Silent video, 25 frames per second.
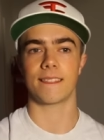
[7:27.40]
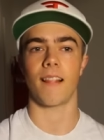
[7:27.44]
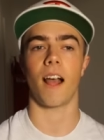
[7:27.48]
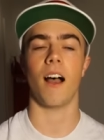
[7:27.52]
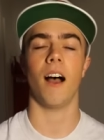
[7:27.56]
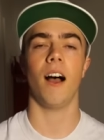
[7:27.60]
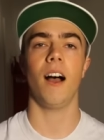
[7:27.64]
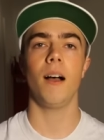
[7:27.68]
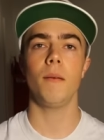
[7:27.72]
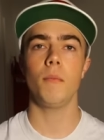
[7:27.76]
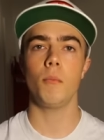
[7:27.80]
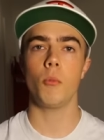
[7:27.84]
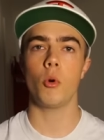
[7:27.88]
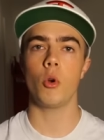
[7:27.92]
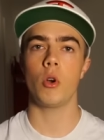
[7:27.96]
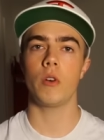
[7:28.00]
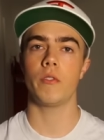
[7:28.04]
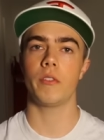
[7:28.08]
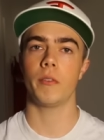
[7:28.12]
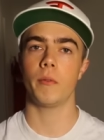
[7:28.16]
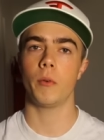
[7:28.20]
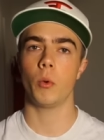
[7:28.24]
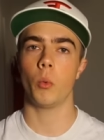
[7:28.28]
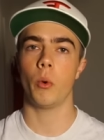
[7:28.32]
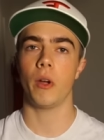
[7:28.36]
I'm more of
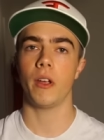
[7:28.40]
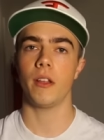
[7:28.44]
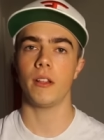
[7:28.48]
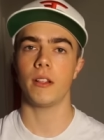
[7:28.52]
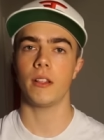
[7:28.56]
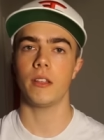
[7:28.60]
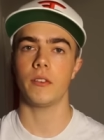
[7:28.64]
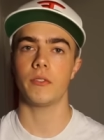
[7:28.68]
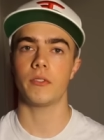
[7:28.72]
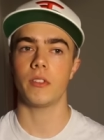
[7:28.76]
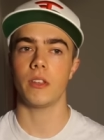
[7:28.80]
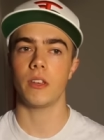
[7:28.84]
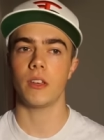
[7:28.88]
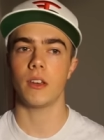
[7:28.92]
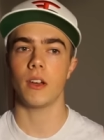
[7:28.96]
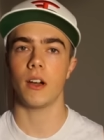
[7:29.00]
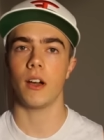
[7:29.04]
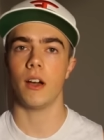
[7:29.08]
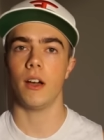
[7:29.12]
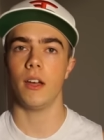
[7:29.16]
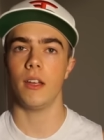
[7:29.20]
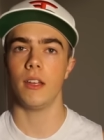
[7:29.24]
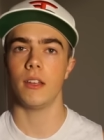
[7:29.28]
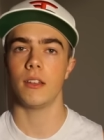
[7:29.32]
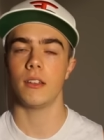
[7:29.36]
a weightlifting
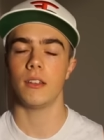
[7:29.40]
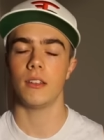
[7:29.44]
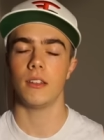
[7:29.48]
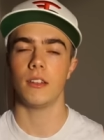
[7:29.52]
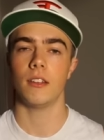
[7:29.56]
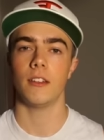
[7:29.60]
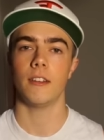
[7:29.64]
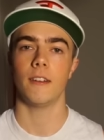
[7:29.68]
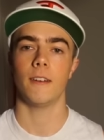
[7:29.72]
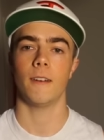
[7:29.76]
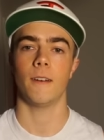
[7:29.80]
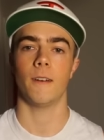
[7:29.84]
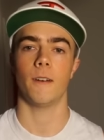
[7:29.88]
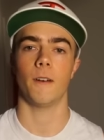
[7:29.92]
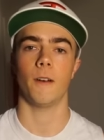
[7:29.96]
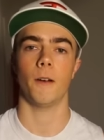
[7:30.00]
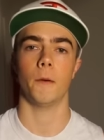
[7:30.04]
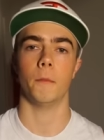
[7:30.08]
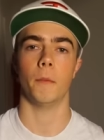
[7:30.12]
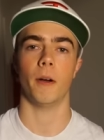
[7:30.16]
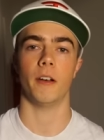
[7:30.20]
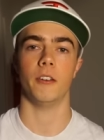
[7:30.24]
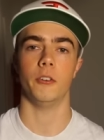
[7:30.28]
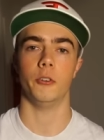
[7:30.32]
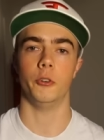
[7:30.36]
guy.
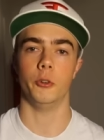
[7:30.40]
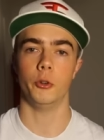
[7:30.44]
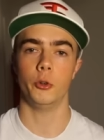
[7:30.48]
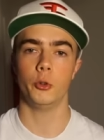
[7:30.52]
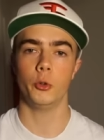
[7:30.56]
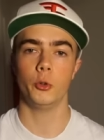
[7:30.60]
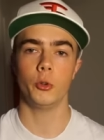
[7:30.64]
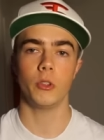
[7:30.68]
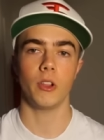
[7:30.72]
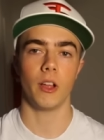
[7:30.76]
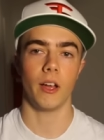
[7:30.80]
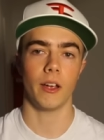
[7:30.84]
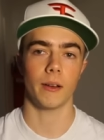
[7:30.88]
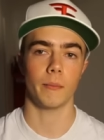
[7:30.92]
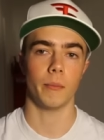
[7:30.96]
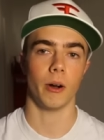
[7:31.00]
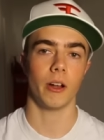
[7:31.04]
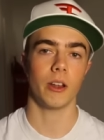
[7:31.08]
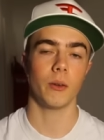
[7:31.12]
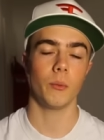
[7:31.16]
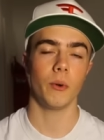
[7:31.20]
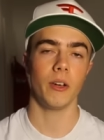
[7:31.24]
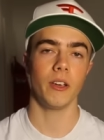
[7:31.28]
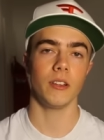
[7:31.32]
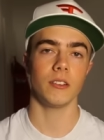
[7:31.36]
Um, I do like
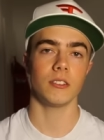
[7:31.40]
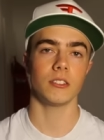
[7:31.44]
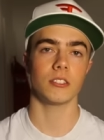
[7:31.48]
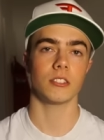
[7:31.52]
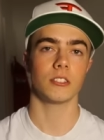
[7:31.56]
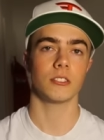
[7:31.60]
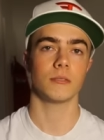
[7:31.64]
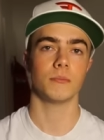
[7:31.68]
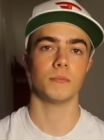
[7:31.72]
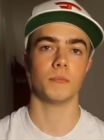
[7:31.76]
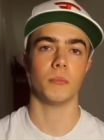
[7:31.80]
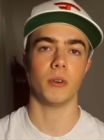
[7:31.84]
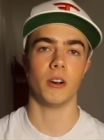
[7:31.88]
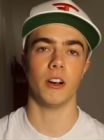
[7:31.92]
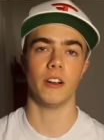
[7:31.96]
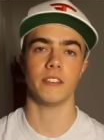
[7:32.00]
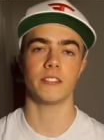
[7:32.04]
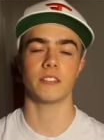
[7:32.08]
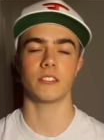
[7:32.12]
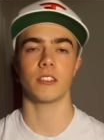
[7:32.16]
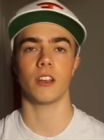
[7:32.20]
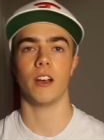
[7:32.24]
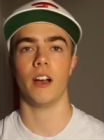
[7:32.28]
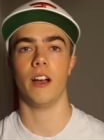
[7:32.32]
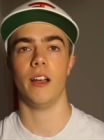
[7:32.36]
body weights,
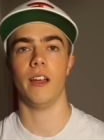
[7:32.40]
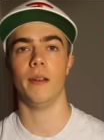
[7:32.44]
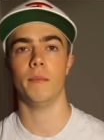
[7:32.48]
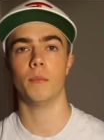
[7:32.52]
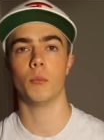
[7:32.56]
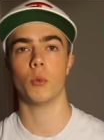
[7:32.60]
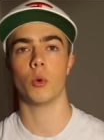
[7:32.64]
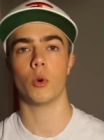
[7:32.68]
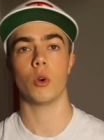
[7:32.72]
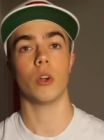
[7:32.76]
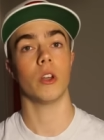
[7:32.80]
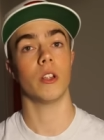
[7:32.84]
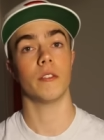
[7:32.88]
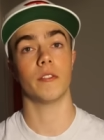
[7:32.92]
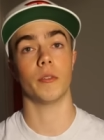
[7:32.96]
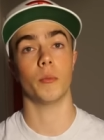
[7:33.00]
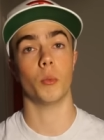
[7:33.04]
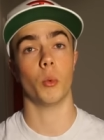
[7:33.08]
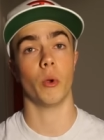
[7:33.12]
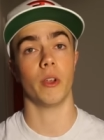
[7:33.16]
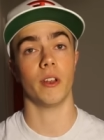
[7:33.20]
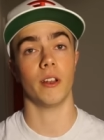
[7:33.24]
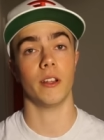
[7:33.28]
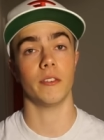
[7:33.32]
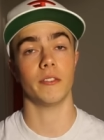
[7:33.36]
but I'm more of a
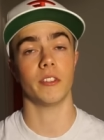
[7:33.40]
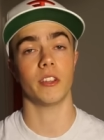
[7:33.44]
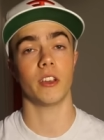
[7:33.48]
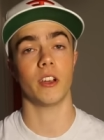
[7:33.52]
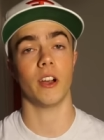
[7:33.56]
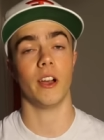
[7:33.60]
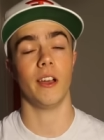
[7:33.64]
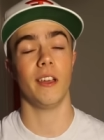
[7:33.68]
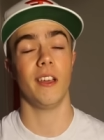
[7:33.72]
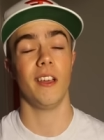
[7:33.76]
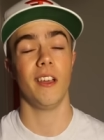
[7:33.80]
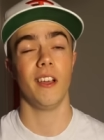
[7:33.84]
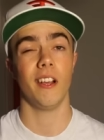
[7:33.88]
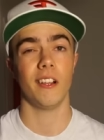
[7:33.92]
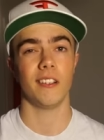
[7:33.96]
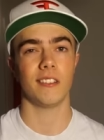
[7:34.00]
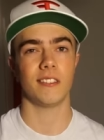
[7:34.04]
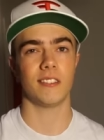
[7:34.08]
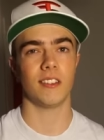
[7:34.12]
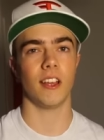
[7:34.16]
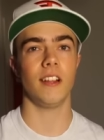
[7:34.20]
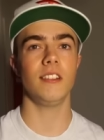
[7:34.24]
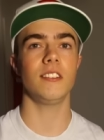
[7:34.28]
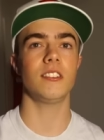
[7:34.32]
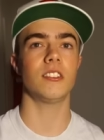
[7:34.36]
weightlifting guy.
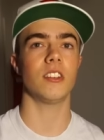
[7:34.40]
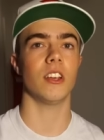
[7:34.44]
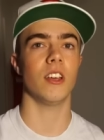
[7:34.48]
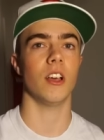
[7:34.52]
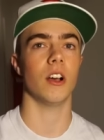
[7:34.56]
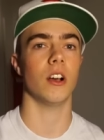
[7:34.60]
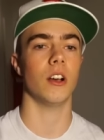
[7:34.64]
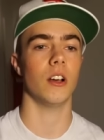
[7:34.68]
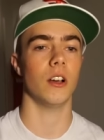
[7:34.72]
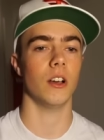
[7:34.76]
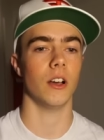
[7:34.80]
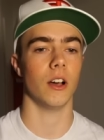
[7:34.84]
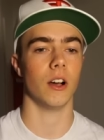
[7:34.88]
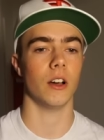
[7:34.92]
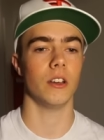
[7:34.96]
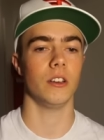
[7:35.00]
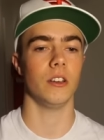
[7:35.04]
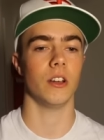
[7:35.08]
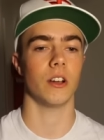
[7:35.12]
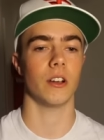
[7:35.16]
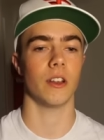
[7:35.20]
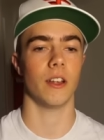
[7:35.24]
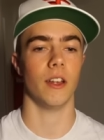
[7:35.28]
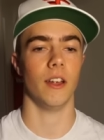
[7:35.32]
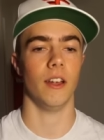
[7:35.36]
Sensei, uh, on
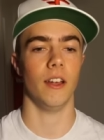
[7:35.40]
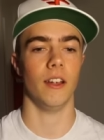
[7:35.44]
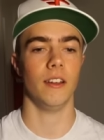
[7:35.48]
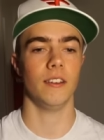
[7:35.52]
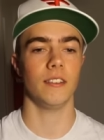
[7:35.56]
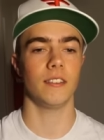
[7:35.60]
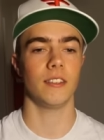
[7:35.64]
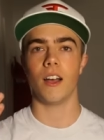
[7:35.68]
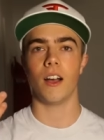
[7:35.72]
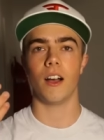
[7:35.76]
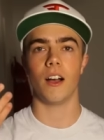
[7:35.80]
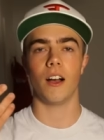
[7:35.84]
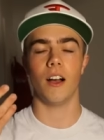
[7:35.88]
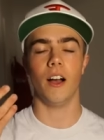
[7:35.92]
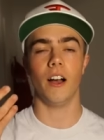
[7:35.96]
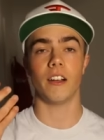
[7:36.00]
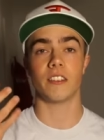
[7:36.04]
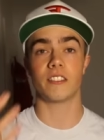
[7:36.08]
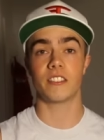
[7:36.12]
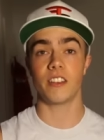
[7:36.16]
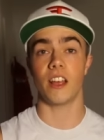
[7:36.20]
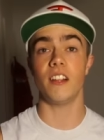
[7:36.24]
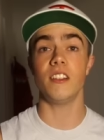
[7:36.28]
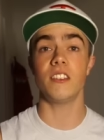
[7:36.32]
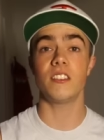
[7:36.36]
the other hand, uh,
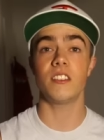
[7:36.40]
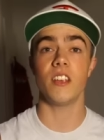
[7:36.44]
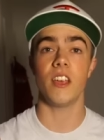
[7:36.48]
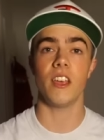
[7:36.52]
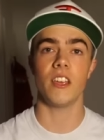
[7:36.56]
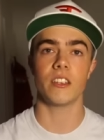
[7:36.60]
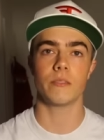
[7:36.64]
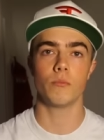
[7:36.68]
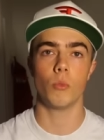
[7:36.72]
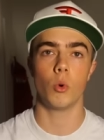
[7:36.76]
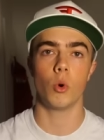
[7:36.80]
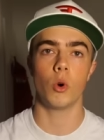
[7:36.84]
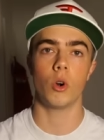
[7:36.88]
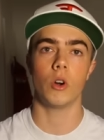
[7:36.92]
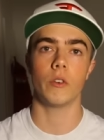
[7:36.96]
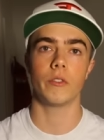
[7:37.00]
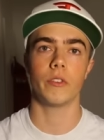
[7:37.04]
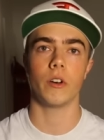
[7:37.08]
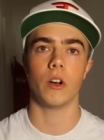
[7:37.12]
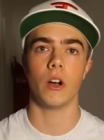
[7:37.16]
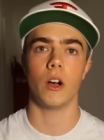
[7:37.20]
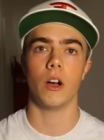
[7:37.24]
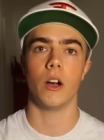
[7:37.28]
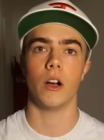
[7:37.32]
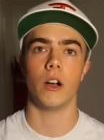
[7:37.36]
Sensei is more of
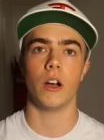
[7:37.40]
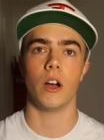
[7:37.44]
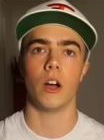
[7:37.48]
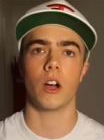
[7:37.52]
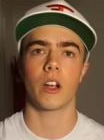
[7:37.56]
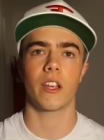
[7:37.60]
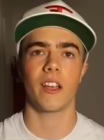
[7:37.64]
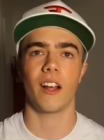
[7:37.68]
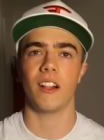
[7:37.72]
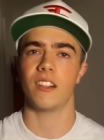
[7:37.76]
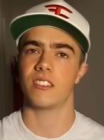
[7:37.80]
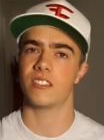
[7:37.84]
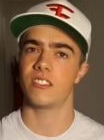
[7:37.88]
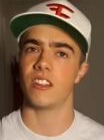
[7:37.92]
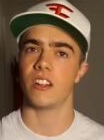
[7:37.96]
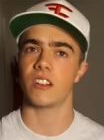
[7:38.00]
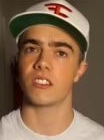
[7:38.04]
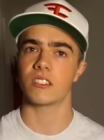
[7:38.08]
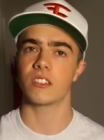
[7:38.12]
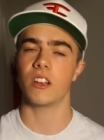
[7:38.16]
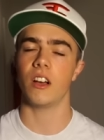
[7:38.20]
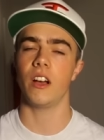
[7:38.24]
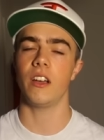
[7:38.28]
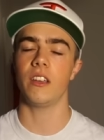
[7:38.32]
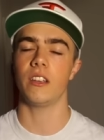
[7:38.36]
a, a calisthenics
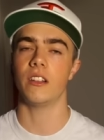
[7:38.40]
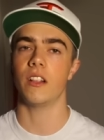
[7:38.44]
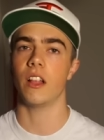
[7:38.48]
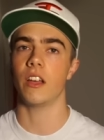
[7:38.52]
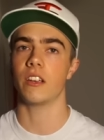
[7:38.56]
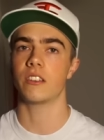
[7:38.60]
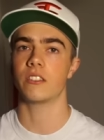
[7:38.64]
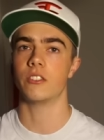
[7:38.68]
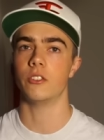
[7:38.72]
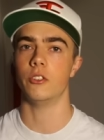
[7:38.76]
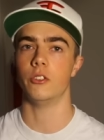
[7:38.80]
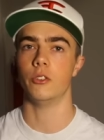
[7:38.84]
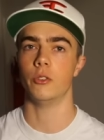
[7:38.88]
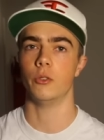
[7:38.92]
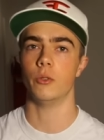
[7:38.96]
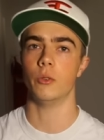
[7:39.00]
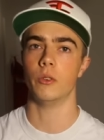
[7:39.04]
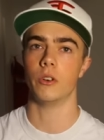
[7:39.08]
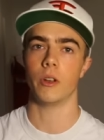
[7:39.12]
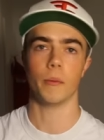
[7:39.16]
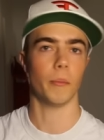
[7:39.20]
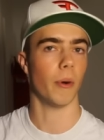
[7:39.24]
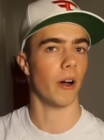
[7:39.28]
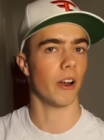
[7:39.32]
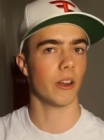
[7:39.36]
guy. He likes to do
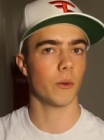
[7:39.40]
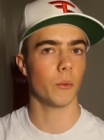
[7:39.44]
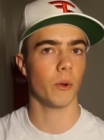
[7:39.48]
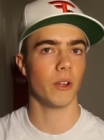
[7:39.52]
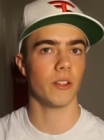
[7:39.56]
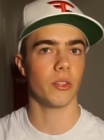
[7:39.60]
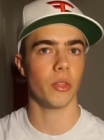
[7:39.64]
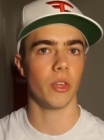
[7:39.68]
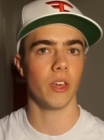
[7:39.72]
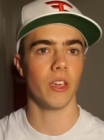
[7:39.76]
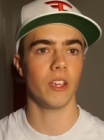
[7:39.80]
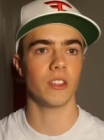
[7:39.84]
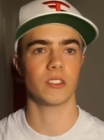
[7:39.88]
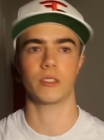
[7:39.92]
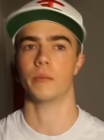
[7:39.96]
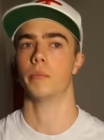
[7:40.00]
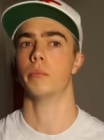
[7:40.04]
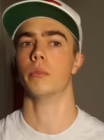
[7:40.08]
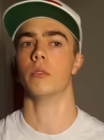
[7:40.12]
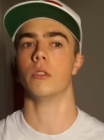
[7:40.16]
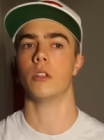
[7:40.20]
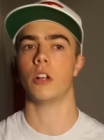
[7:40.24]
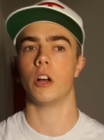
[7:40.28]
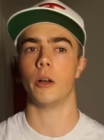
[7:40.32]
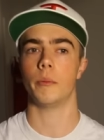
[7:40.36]
the body weight things, the
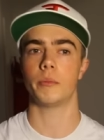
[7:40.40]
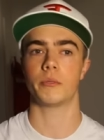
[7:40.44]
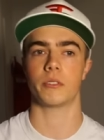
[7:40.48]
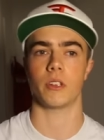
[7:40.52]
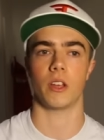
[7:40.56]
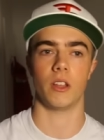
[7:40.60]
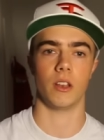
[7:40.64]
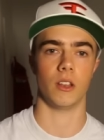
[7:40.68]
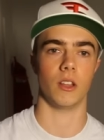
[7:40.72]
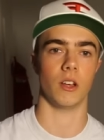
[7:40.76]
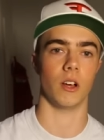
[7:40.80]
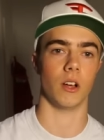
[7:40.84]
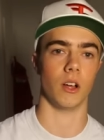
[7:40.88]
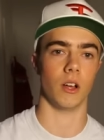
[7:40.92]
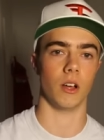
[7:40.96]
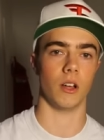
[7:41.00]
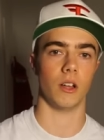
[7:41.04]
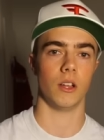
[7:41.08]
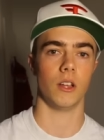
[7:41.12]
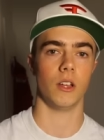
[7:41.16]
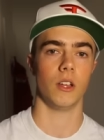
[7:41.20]
pull-ups, and Uh,